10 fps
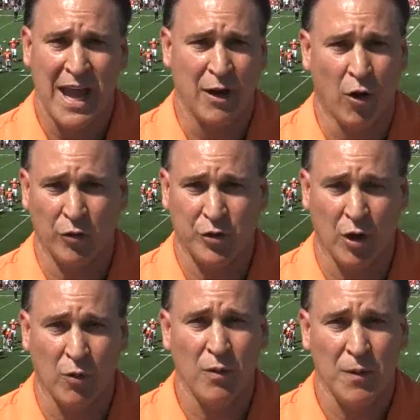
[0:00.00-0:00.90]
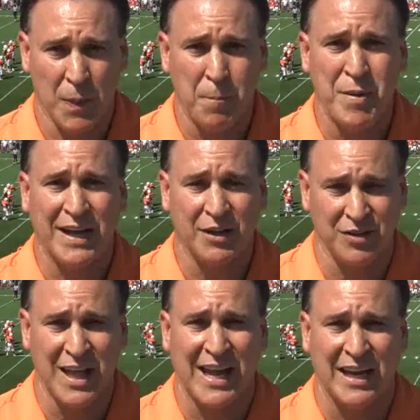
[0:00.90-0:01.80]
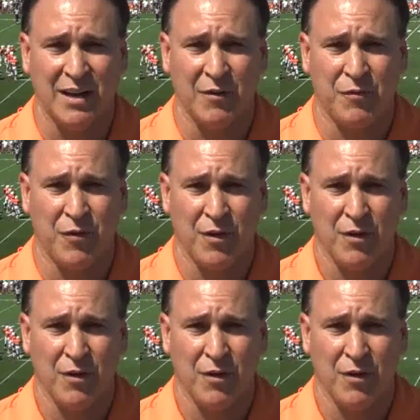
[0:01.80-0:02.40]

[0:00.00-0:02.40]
And also, the biggest negative,